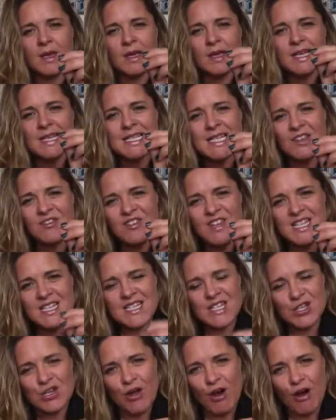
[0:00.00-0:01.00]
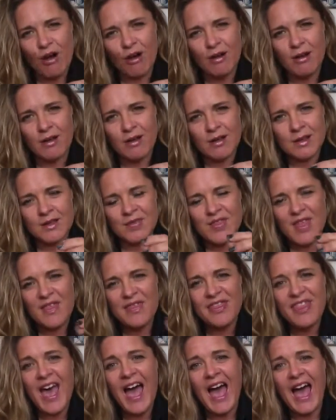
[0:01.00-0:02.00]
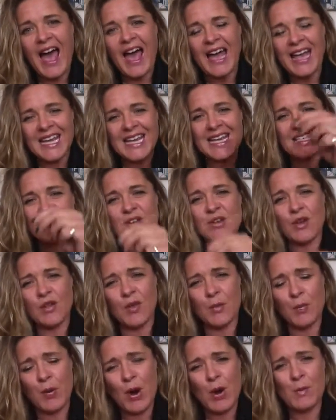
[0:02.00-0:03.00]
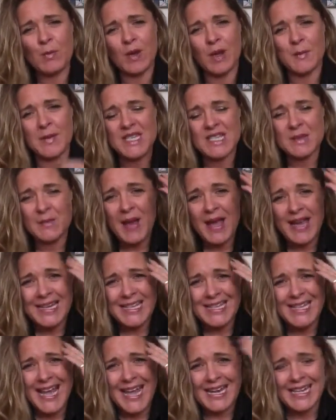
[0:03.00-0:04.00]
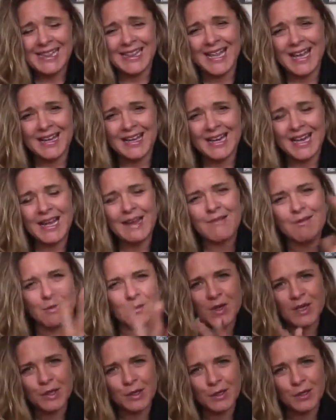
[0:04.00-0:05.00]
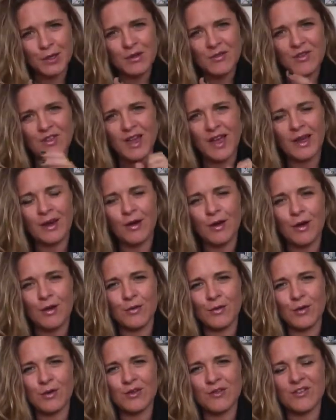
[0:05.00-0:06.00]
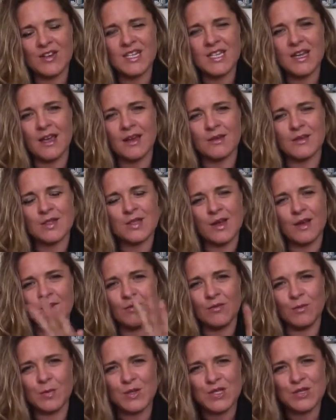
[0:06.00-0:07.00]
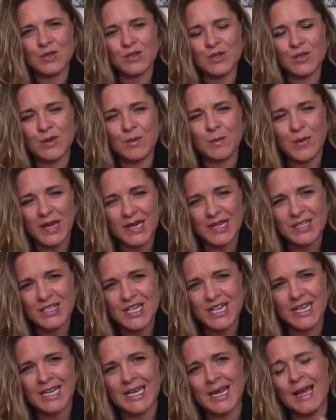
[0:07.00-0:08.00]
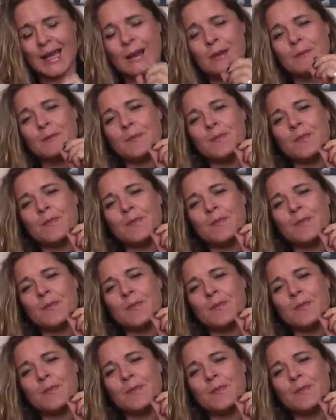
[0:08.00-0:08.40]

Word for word: Because if it's not, then that is another problem. It's about getting that clear, and we're going to cover that in a whole other video, so be sure to come back and check it out.